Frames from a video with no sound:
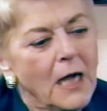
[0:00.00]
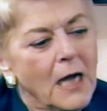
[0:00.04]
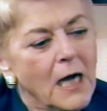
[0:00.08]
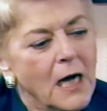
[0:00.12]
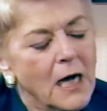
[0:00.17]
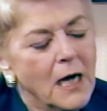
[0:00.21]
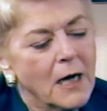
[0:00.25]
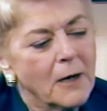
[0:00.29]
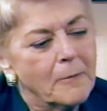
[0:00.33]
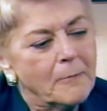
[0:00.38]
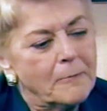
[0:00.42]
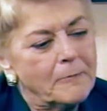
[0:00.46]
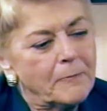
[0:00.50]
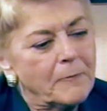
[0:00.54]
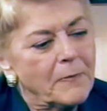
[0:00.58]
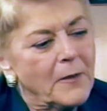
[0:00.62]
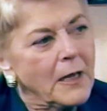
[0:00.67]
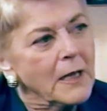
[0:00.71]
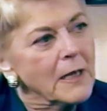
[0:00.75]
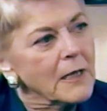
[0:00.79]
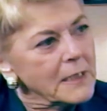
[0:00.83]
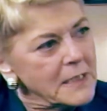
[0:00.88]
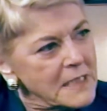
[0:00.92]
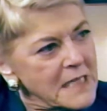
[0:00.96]
Um,
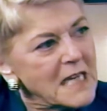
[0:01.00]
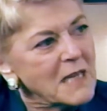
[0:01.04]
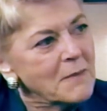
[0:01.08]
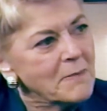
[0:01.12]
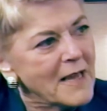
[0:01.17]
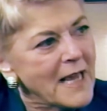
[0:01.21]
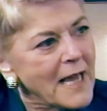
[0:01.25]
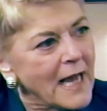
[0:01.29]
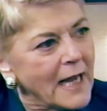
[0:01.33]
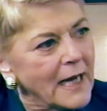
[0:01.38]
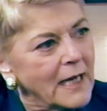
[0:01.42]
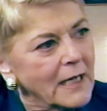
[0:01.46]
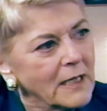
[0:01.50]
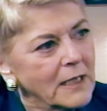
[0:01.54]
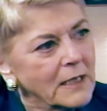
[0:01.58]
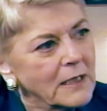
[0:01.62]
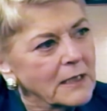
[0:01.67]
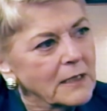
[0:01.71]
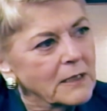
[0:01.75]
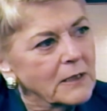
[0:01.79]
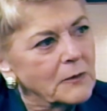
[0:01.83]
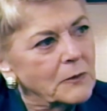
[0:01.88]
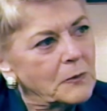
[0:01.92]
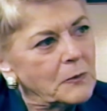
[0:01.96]
Team A
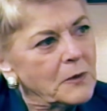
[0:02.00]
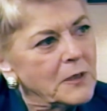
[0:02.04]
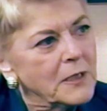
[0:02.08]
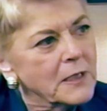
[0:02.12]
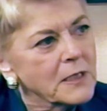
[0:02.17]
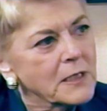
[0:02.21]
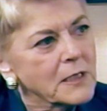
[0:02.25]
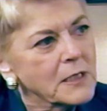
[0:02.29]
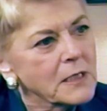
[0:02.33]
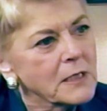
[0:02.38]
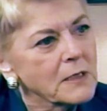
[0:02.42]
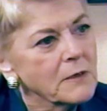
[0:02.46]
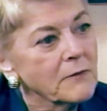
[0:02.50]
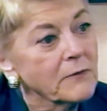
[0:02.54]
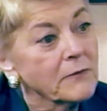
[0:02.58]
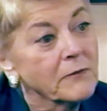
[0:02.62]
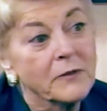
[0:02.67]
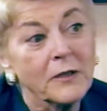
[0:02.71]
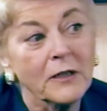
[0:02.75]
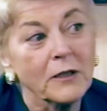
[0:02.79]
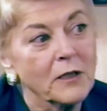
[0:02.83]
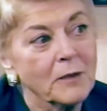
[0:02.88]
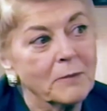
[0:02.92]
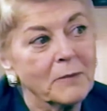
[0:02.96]
was
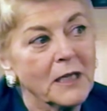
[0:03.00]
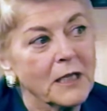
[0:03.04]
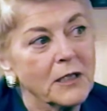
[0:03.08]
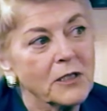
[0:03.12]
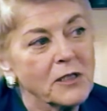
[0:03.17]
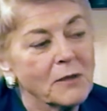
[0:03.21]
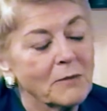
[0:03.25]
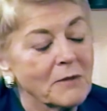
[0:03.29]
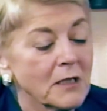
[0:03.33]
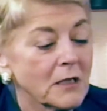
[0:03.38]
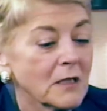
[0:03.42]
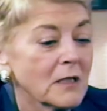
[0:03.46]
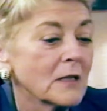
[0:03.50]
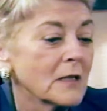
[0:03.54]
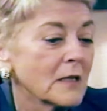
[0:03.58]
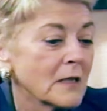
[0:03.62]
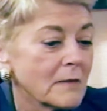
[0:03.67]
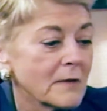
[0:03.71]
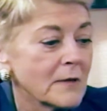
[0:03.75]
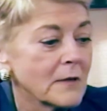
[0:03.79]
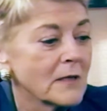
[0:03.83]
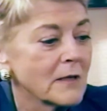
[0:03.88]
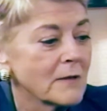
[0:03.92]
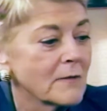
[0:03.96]
very much, I mean,
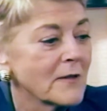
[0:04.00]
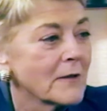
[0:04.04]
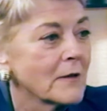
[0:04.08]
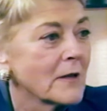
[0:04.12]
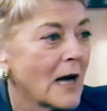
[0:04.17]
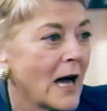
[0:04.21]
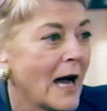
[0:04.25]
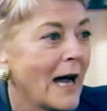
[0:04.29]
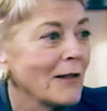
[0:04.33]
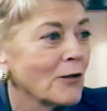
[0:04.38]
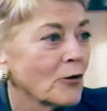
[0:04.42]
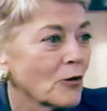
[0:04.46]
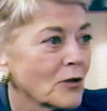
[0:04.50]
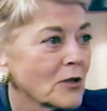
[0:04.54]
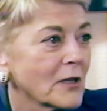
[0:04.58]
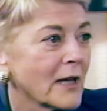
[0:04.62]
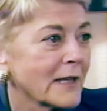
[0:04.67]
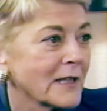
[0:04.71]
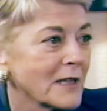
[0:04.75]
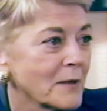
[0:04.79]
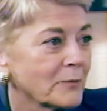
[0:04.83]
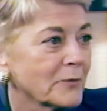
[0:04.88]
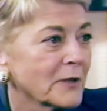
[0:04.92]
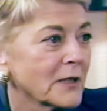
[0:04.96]
it, I looked
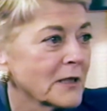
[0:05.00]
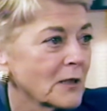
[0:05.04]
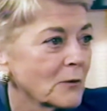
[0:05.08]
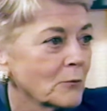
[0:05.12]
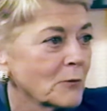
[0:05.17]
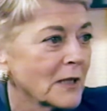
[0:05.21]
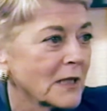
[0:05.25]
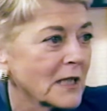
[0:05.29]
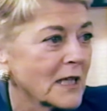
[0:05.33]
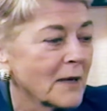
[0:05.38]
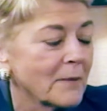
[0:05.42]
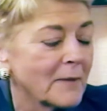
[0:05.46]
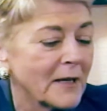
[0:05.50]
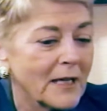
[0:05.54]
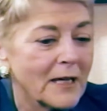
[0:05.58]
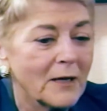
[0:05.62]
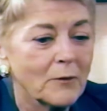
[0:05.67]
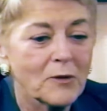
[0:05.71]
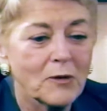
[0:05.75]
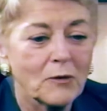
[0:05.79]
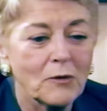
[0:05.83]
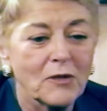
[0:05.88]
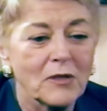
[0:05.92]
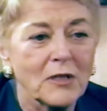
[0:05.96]
like the brilliant one coming
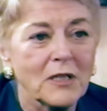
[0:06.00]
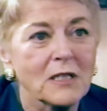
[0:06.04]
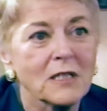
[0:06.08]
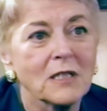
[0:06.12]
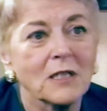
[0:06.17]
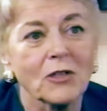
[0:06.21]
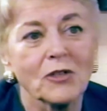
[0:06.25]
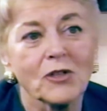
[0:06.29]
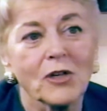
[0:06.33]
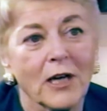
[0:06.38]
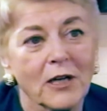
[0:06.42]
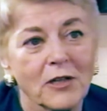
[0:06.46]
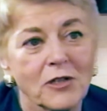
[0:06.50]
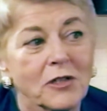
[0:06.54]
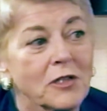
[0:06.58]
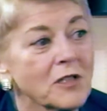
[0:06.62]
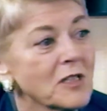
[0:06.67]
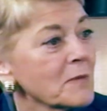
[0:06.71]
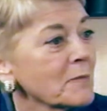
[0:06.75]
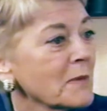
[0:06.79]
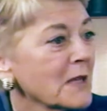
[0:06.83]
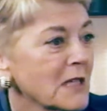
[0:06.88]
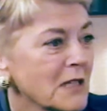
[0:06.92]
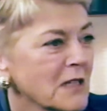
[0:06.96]
out with all these
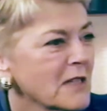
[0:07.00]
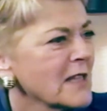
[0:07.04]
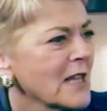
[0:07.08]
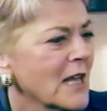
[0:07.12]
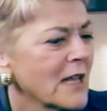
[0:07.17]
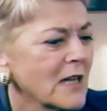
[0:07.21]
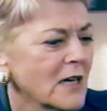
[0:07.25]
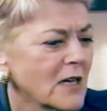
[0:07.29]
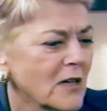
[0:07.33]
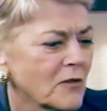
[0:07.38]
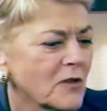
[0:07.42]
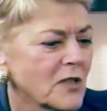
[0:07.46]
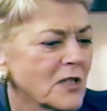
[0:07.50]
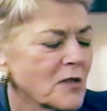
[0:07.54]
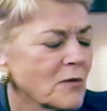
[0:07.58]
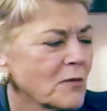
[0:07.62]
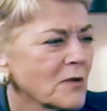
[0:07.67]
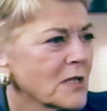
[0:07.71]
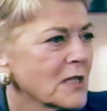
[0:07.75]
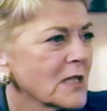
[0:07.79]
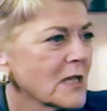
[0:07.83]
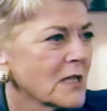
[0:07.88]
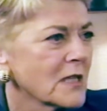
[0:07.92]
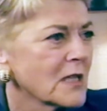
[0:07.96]
suggestions, but they, you know, this
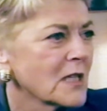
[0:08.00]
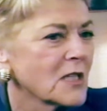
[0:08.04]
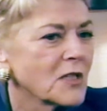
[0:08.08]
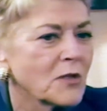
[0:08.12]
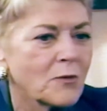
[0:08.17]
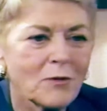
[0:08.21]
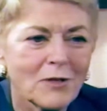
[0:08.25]
was a, this